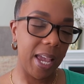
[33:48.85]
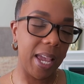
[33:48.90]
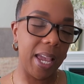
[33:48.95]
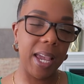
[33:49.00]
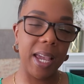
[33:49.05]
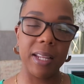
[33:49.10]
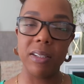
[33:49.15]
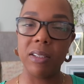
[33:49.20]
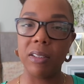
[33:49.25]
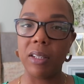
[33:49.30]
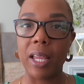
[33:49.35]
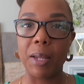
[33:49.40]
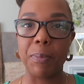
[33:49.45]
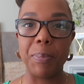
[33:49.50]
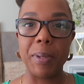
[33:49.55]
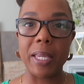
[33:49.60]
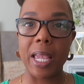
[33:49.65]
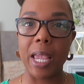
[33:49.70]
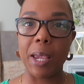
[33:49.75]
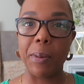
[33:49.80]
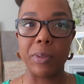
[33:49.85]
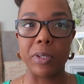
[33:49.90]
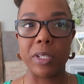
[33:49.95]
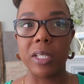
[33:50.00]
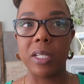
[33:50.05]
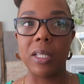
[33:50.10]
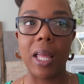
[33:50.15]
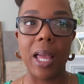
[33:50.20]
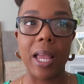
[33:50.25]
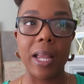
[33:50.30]
and like being able
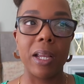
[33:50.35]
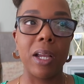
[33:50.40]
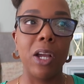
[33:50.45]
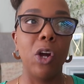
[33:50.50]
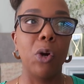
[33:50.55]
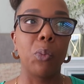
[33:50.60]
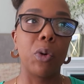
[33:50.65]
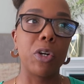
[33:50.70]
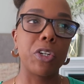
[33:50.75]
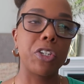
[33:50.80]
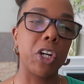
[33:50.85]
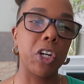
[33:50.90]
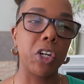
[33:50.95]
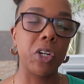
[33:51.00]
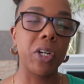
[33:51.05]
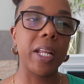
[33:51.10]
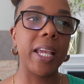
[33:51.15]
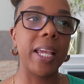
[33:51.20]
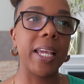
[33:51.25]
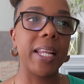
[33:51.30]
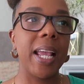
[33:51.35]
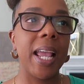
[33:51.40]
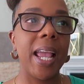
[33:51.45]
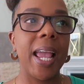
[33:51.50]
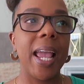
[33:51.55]
to like return it,